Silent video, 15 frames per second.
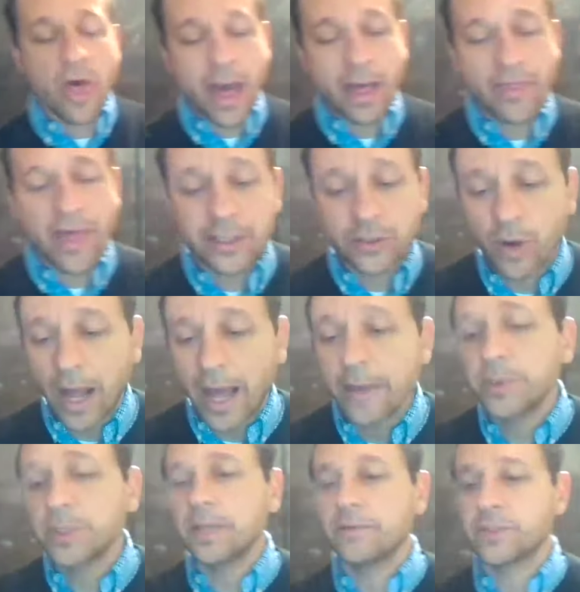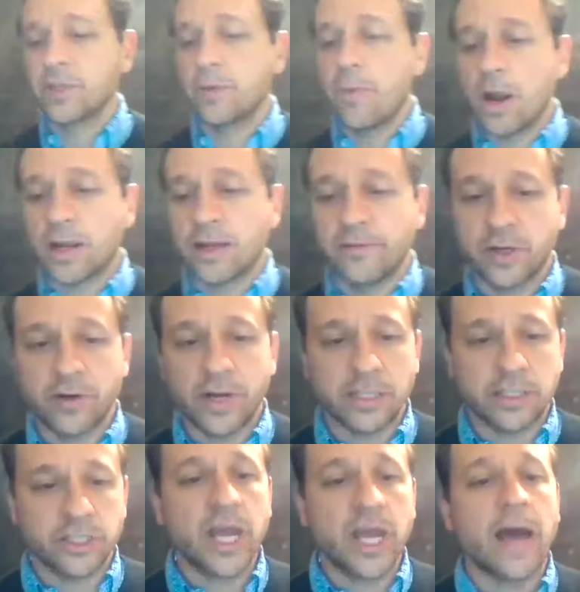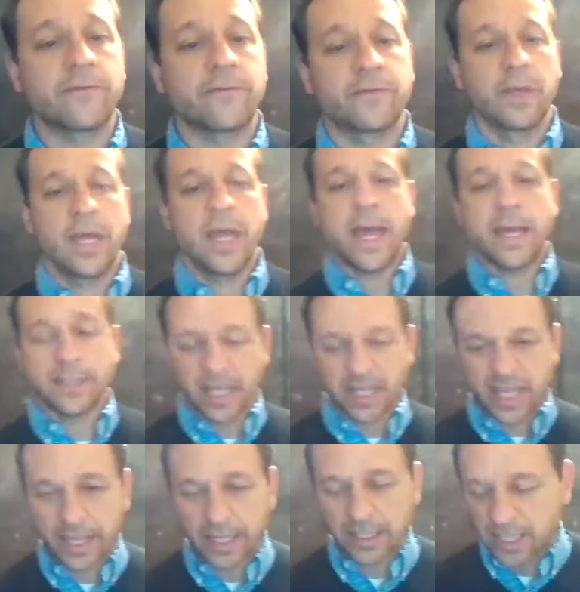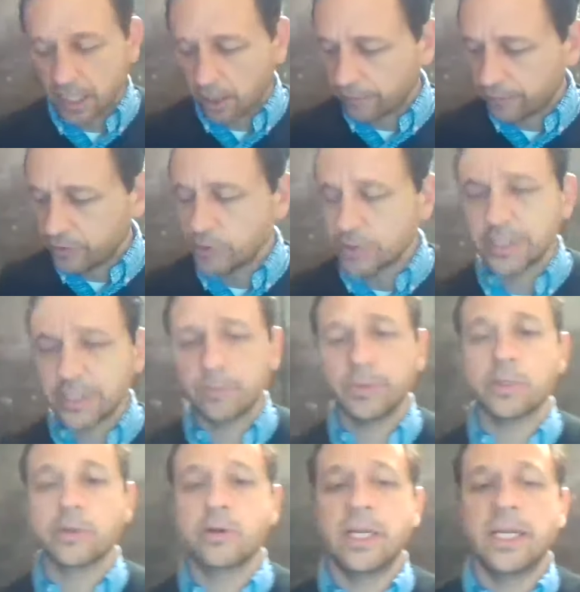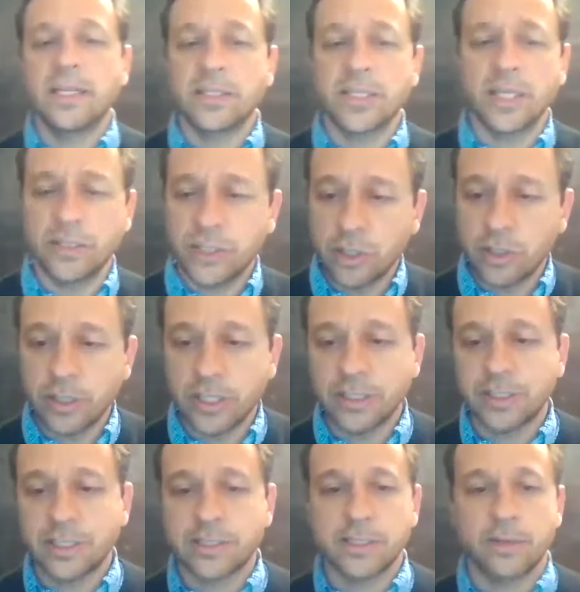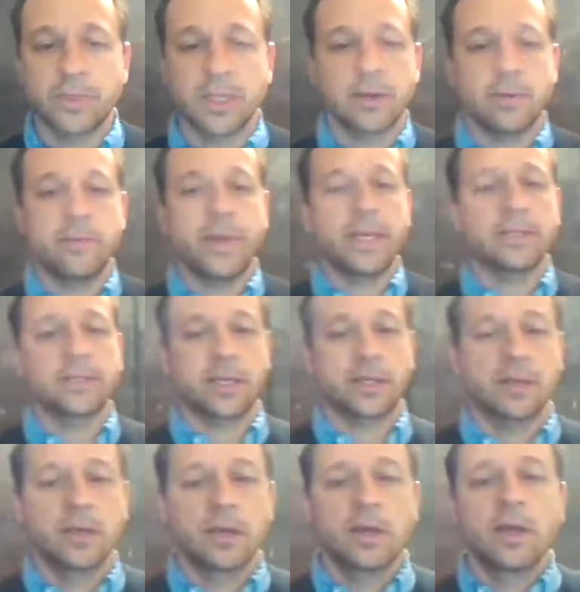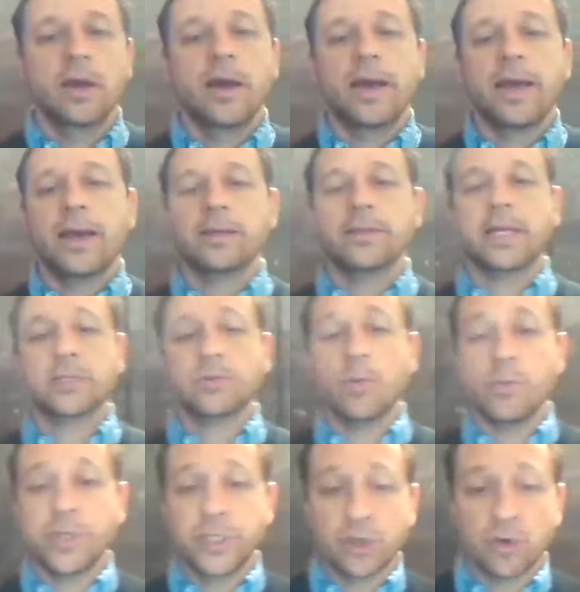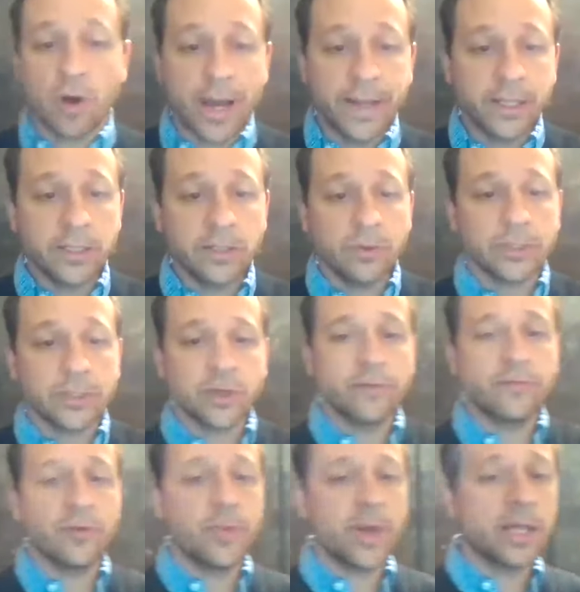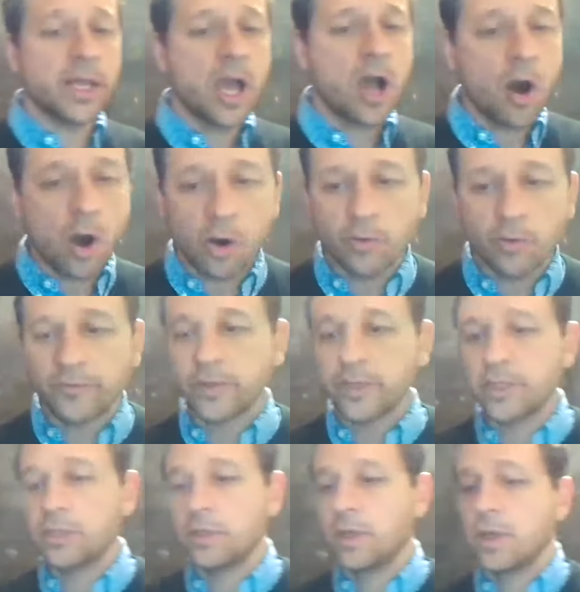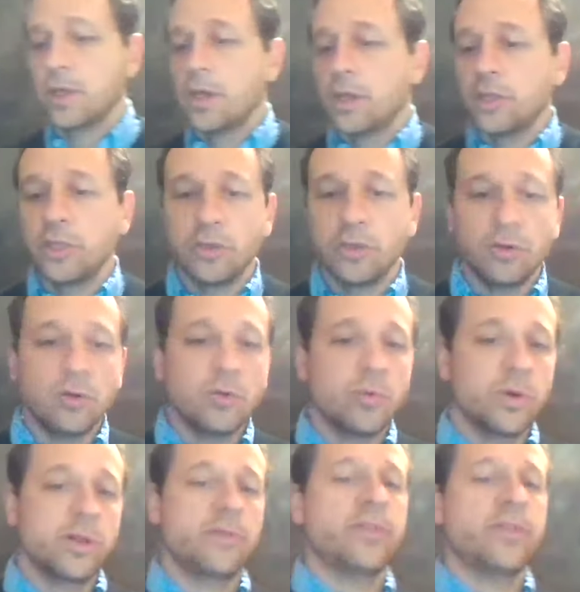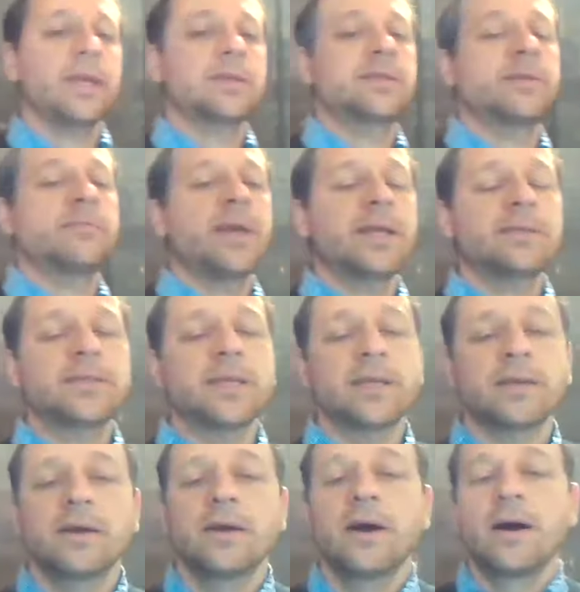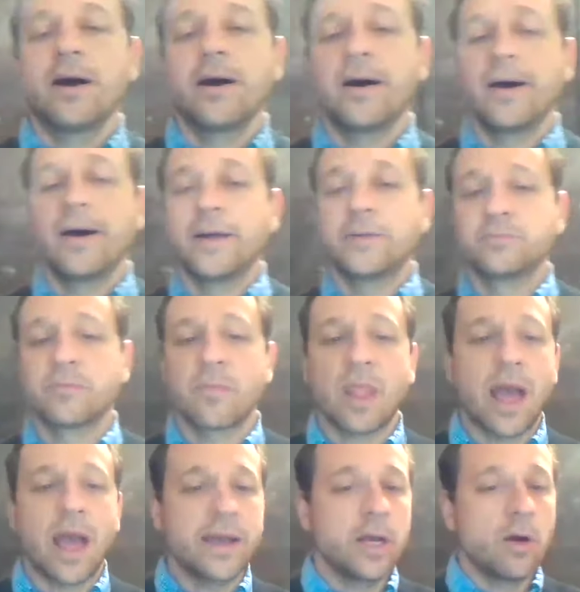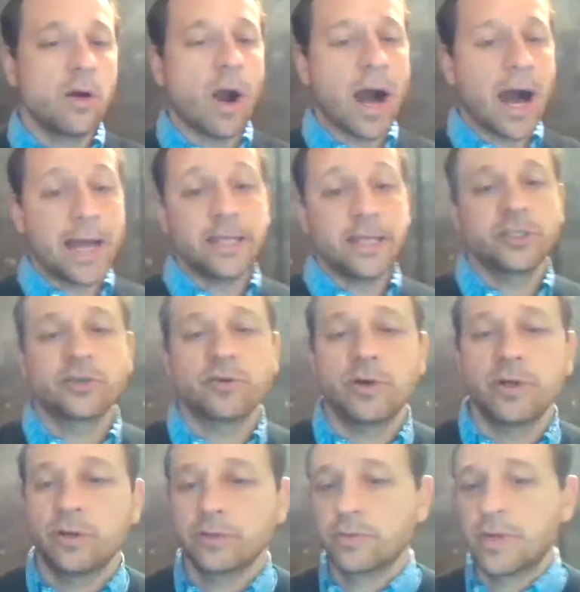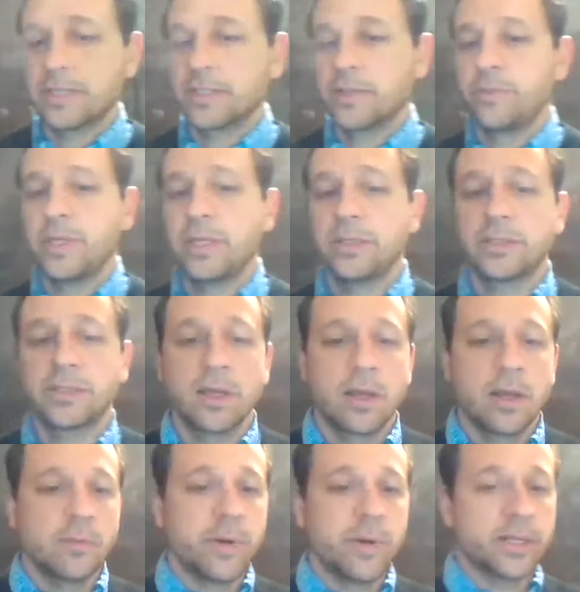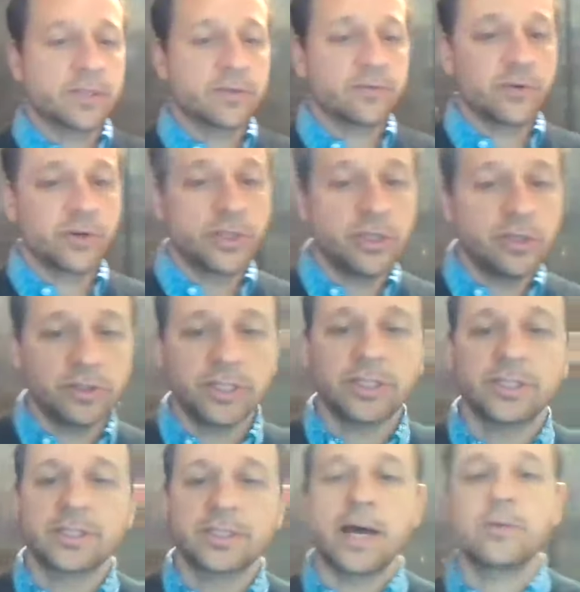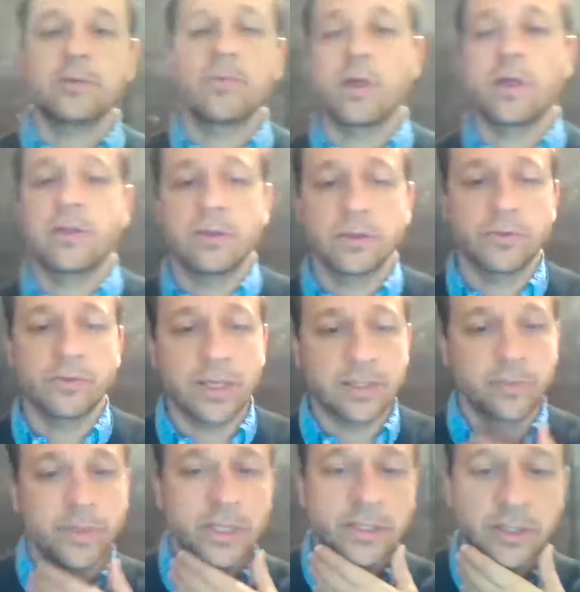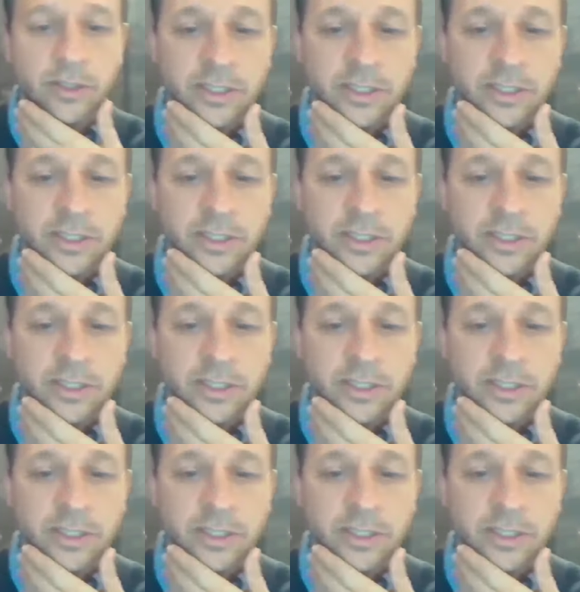that's what I believe is the mark of a great chef, is that they can take a few simple ingredients and turn it into something amazing. And that's what we try to do on Joyful Belly. Hopefully, you will think it's amazing. I know I enjoy those recipes, but it's for you to decide whether those recipes are